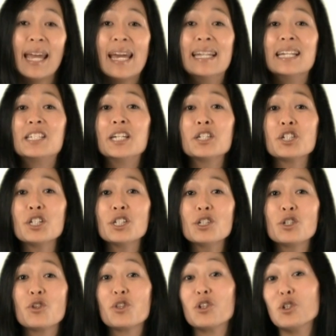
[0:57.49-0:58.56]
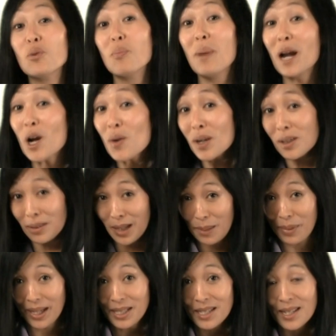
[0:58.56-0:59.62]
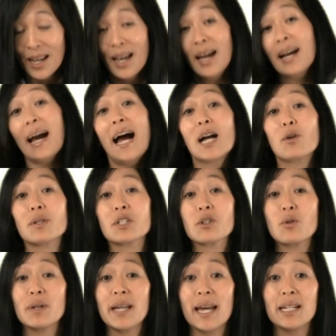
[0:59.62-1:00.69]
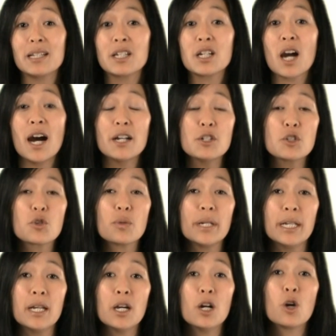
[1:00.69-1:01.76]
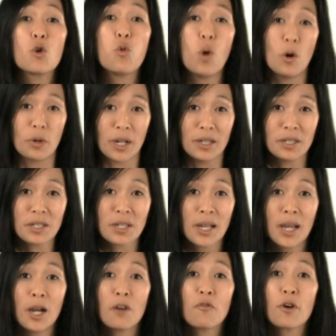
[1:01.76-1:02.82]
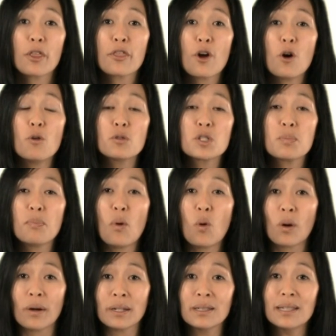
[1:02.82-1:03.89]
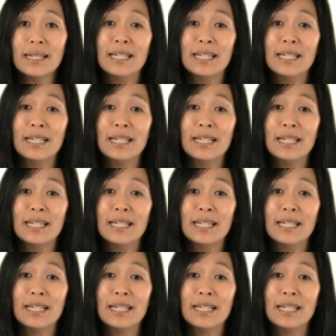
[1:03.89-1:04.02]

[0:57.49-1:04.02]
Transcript: In addition to the numerical limits, Congress created country quotas for those born